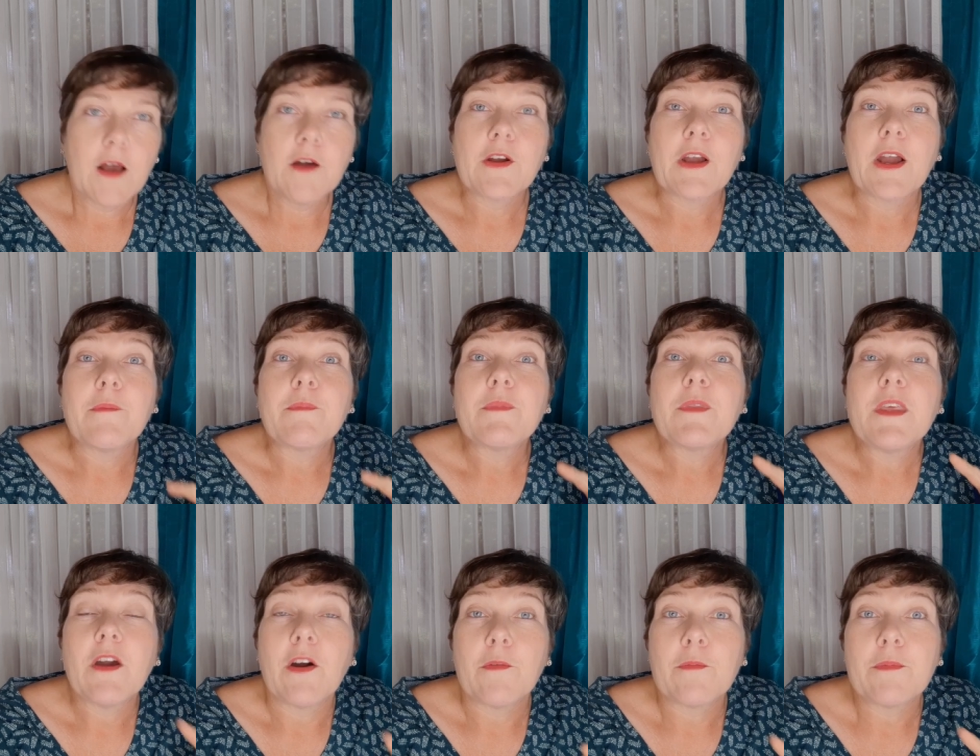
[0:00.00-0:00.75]
Okay,
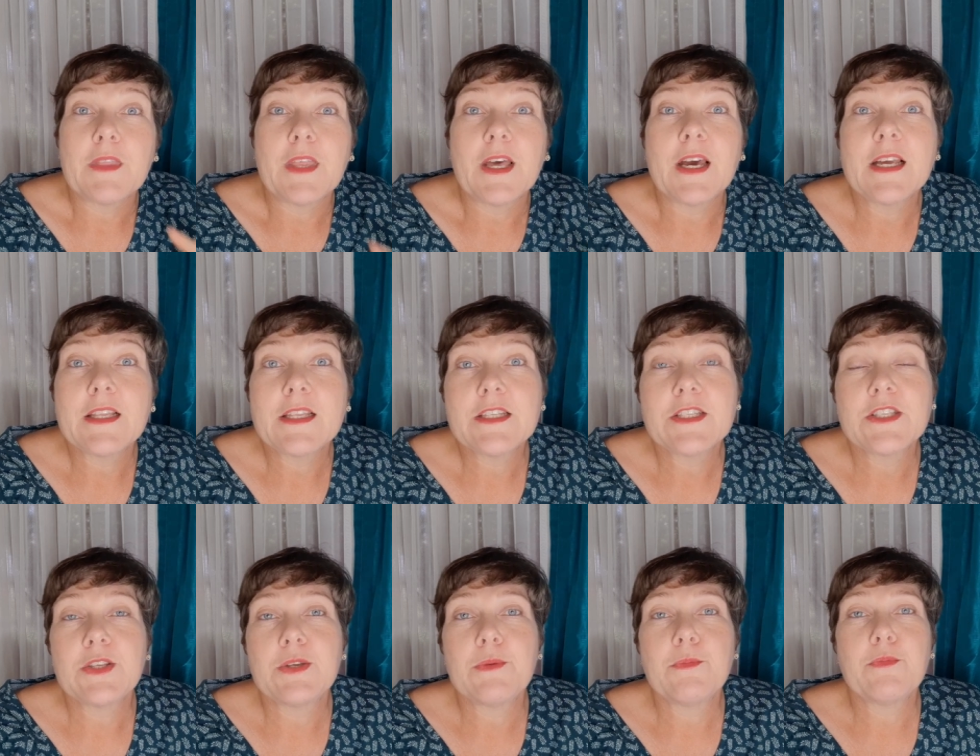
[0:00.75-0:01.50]
yeah, that
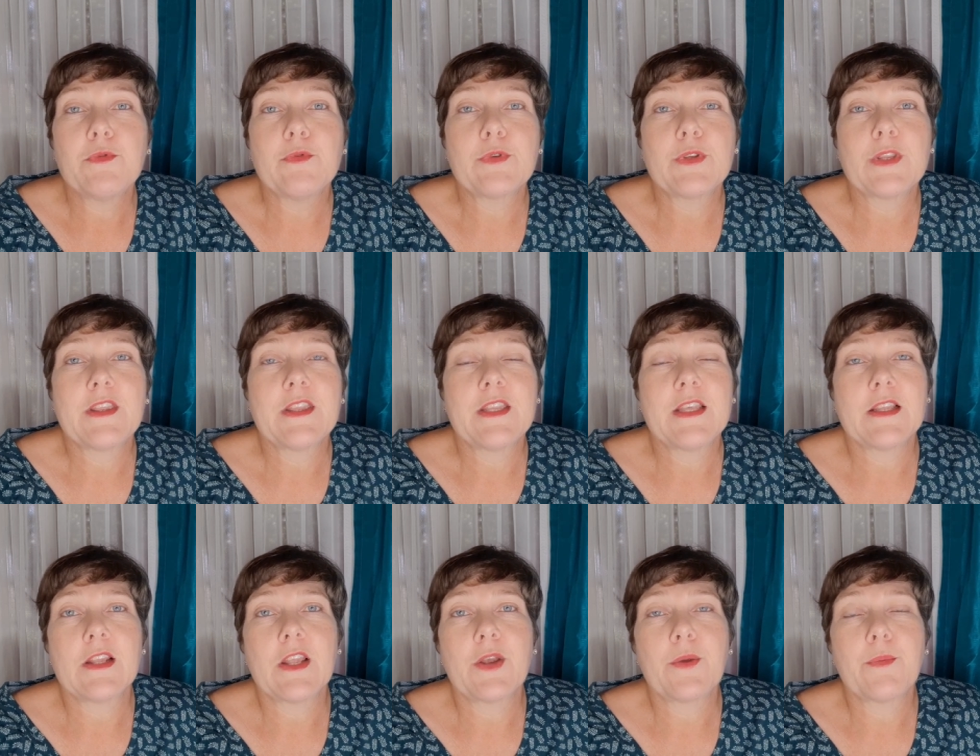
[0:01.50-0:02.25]
is the important
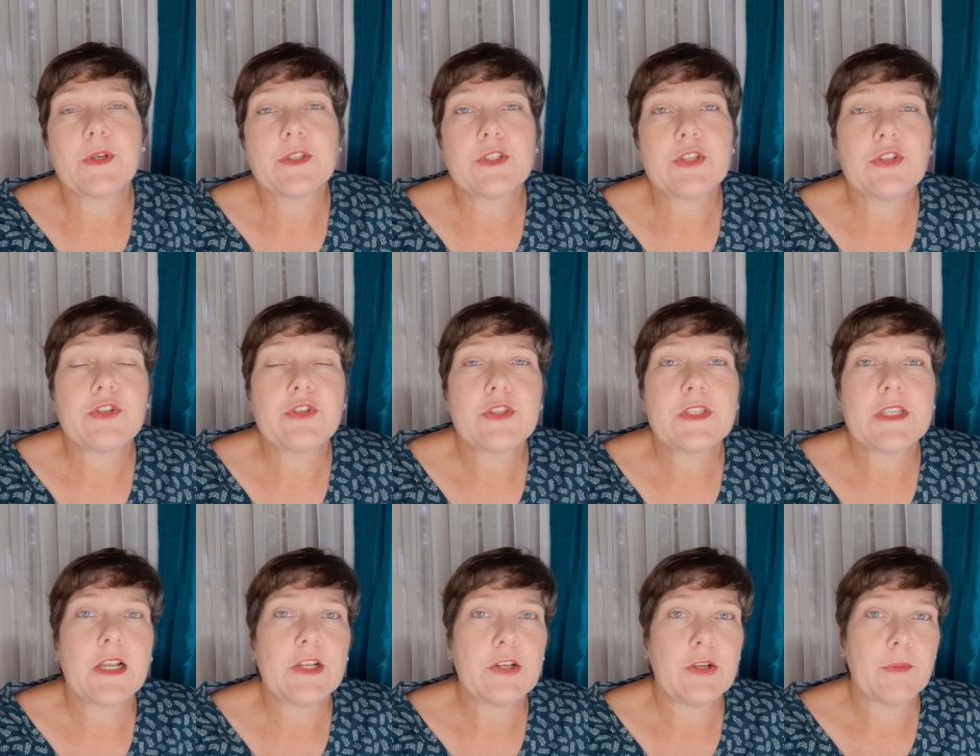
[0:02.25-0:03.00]
thing that I wanted to
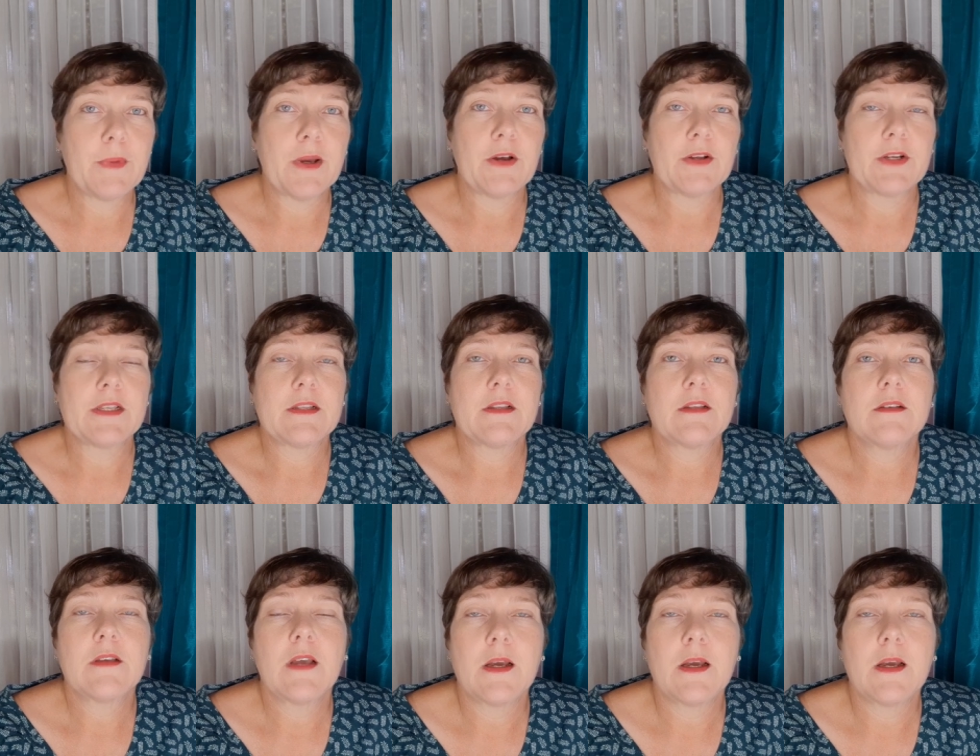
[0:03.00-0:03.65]
tell you about it.